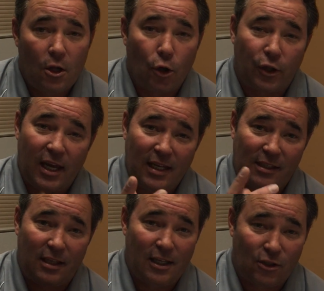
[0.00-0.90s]
Look,
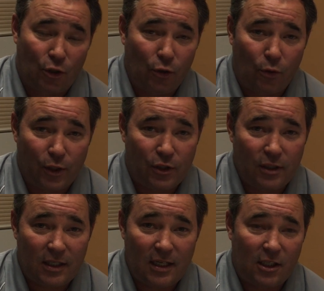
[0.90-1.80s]
there's 2
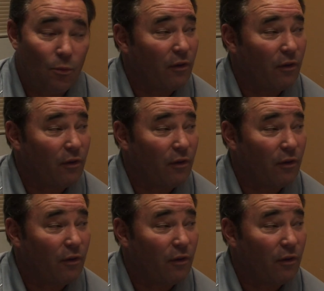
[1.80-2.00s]
questions answered.